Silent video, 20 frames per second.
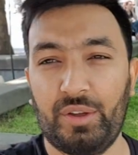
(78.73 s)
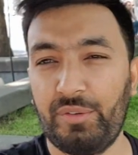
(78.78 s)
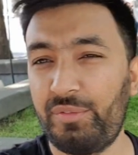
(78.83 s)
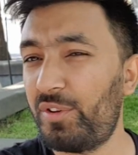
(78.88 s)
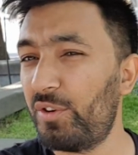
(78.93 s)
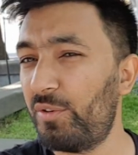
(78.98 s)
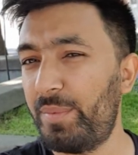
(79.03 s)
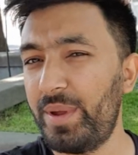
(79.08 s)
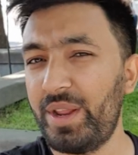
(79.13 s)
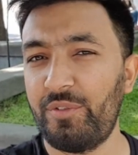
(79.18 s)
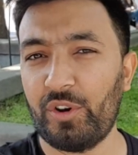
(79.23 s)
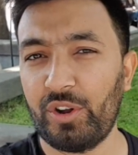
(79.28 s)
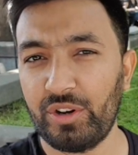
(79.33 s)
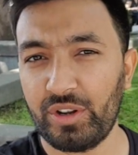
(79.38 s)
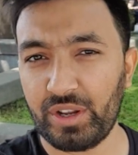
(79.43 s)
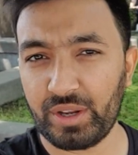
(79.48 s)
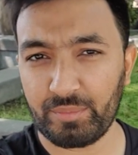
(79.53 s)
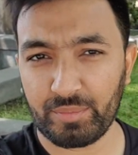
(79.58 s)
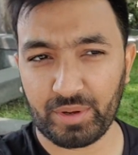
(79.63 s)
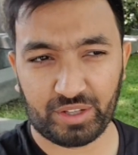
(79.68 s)
if you've been
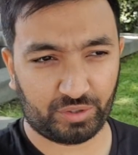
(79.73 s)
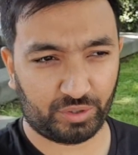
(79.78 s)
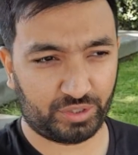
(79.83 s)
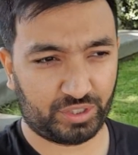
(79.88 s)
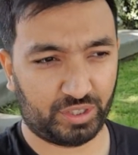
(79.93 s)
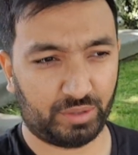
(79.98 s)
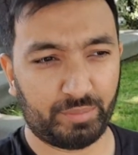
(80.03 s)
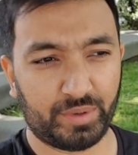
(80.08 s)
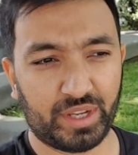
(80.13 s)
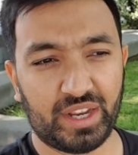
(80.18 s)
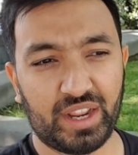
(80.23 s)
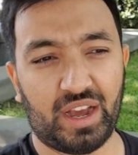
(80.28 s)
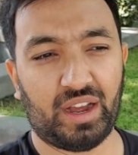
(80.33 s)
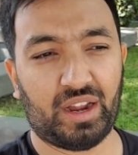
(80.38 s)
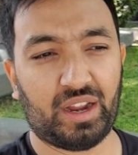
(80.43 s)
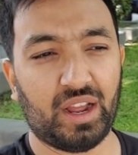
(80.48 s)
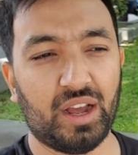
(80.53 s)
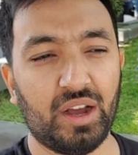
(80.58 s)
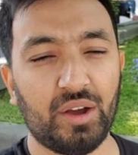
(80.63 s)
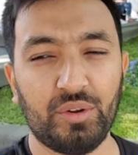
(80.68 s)
following my social media
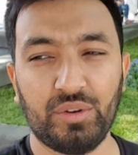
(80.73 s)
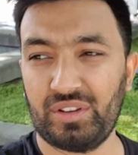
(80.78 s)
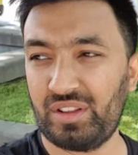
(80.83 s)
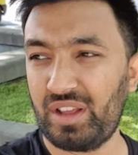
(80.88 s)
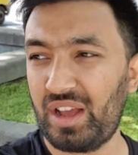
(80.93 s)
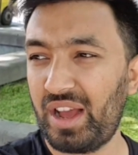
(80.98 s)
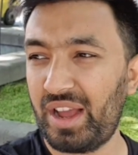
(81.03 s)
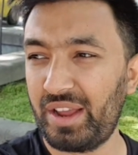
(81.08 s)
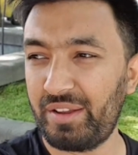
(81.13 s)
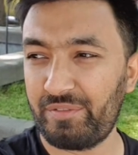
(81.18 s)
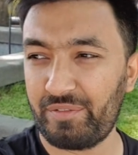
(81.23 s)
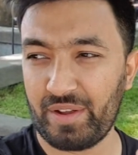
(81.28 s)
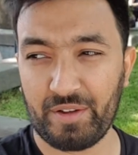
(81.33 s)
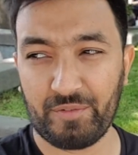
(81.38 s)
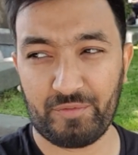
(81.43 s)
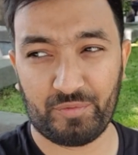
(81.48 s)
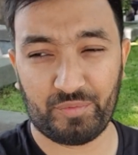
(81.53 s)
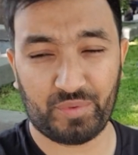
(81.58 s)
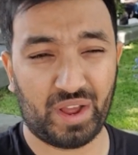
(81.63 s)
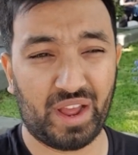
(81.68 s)
account,
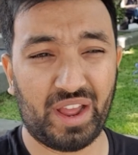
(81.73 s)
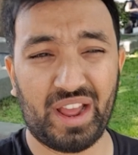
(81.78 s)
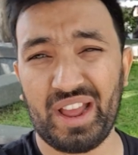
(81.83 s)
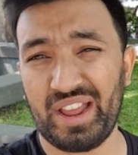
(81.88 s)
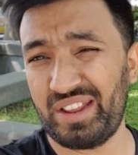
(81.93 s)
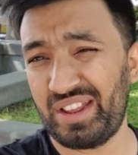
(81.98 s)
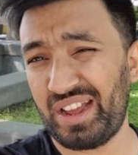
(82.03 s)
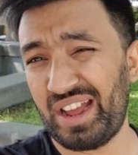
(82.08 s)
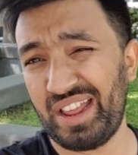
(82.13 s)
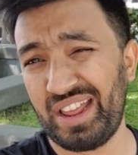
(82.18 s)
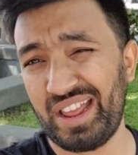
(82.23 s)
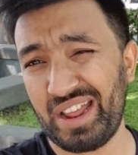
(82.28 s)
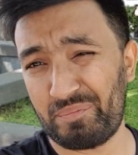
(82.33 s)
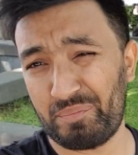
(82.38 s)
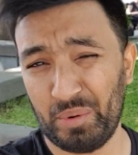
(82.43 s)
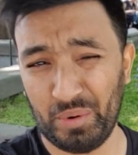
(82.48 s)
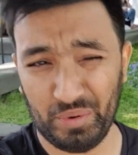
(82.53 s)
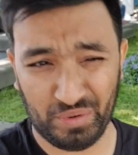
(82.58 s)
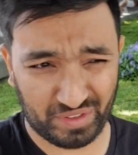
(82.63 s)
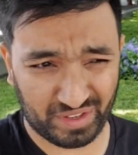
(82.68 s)
I had
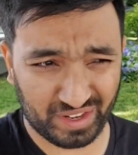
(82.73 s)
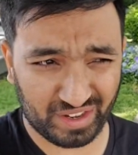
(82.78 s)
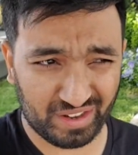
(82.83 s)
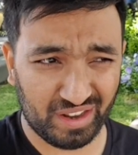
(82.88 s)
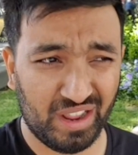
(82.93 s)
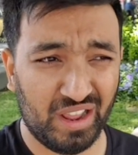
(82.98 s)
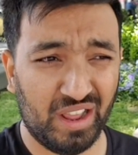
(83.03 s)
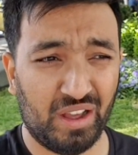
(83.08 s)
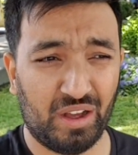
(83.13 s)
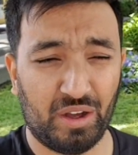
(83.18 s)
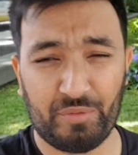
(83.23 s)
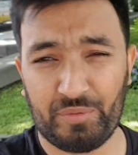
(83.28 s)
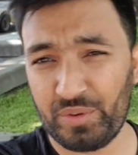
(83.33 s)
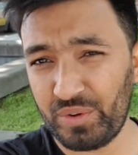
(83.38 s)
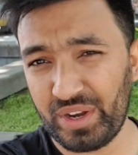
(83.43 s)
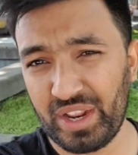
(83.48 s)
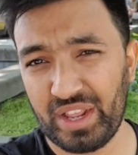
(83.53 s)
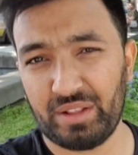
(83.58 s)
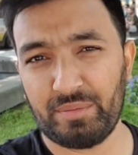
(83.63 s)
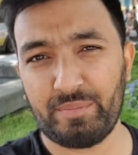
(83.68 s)
posted a
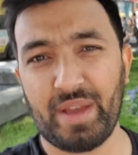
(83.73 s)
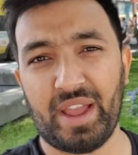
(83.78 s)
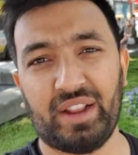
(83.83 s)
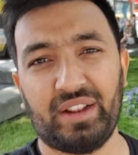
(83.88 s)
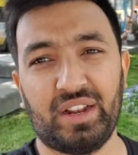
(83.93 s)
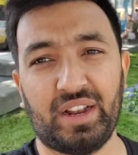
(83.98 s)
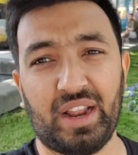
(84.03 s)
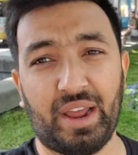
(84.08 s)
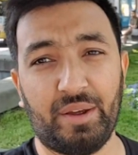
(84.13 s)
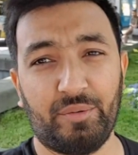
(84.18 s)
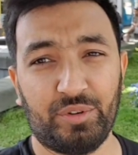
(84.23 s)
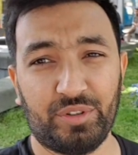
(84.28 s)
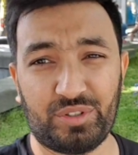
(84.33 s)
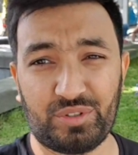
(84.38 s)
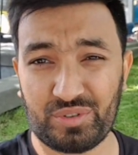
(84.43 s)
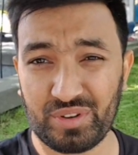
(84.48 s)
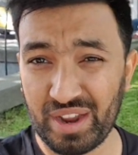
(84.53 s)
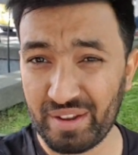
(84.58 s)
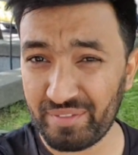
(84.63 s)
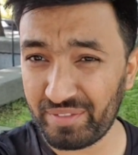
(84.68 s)
few days back that I was
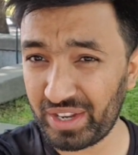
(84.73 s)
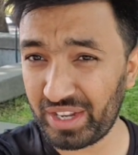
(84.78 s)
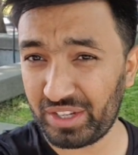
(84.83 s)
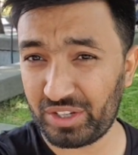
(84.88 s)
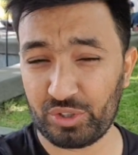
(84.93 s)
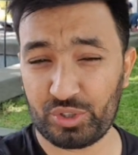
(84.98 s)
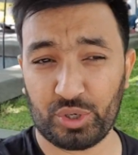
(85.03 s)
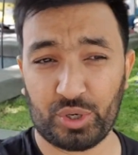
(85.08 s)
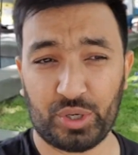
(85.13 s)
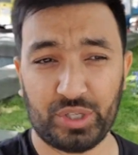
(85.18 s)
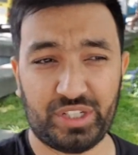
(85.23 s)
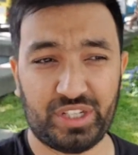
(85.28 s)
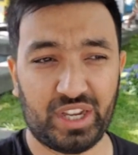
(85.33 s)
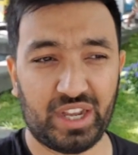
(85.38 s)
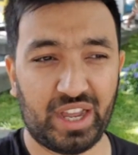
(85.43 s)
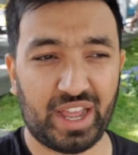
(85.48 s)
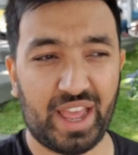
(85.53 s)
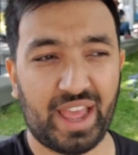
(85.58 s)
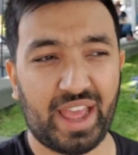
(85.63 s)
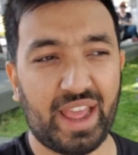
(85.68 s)
traveling to
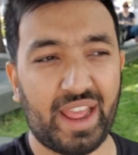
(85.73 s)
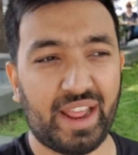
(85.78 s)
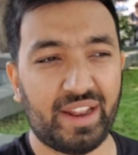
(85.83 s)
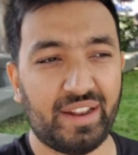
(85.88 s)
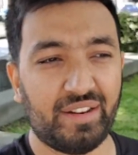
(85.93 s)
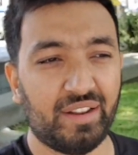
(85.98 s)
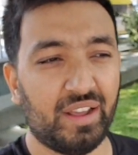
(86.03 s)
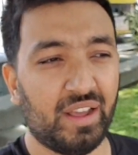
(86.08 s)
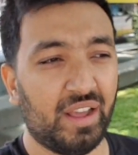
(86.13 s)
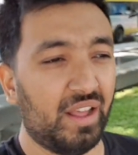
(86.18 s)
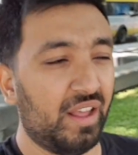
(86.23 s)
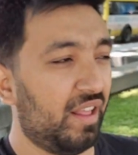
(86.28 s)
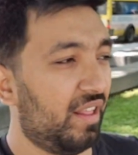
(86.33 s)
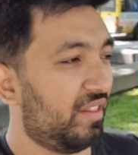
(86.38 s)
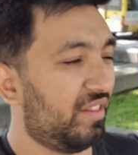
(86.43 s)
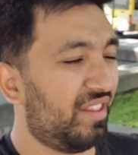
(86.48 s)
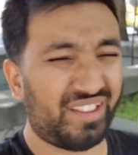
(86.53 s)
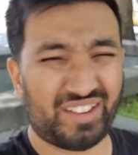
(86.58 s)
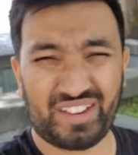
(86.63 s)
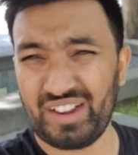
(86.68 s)
Georgia, and
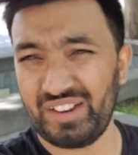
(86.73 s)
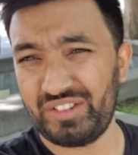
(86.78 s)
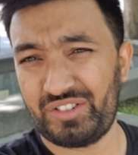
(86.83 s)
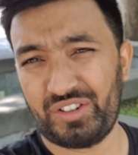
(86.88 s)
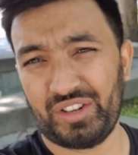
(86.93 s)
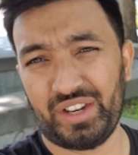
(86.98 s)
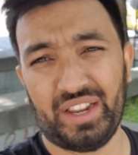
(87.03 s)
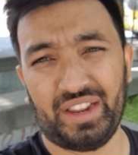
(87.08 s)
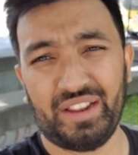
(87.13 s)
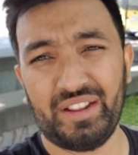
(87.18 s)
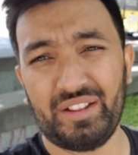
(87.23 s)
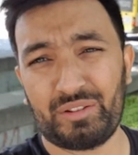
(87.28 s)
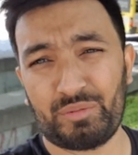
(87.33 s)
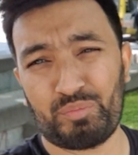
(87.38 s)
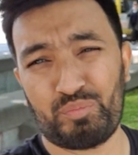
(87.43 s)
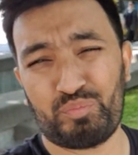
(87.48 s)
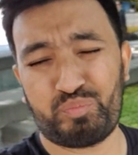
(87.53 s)
this country is